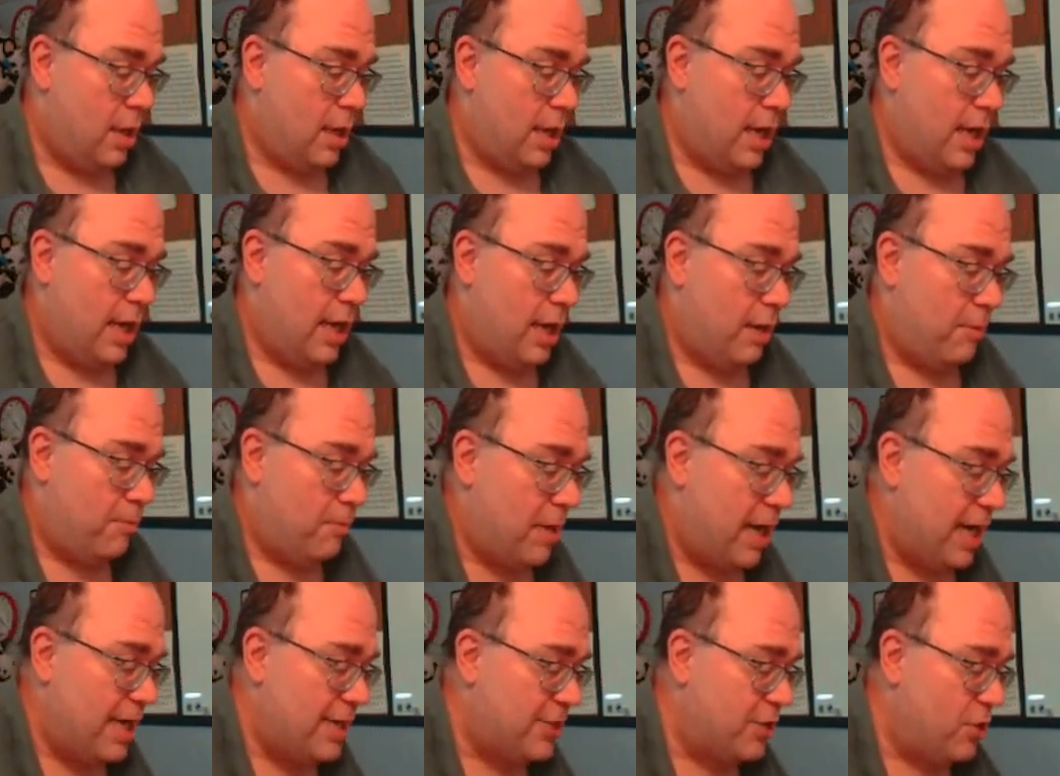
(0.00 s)
Uh,
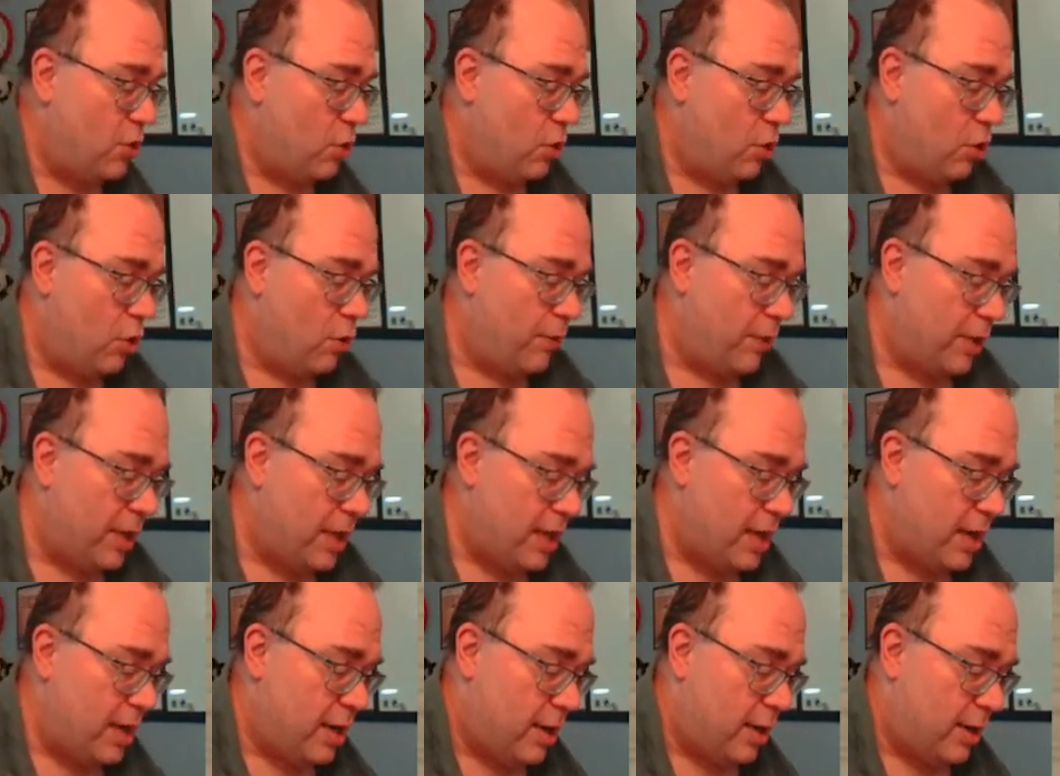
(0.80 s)
my score over
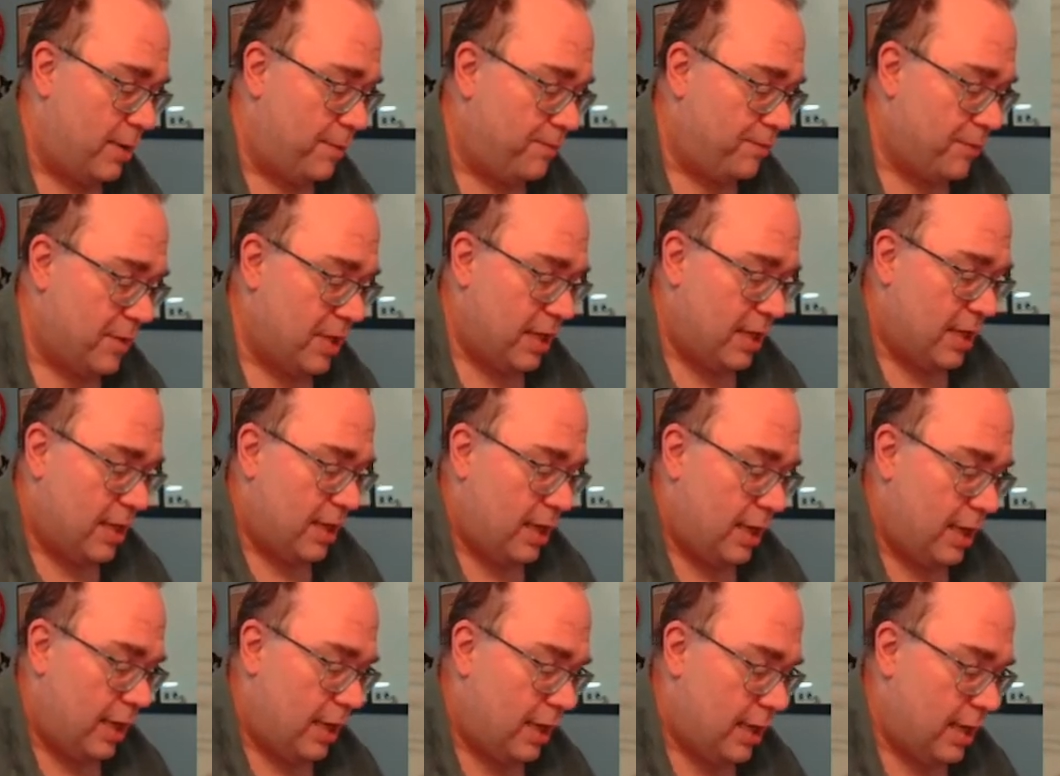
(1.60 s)
here
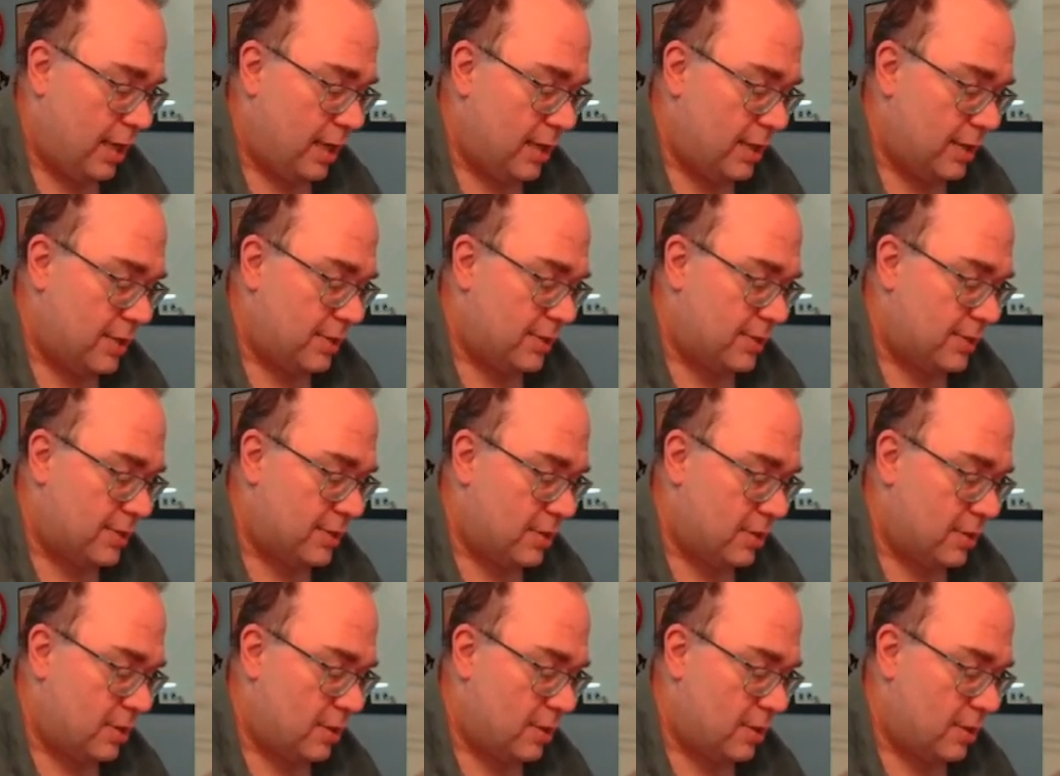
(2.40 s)
is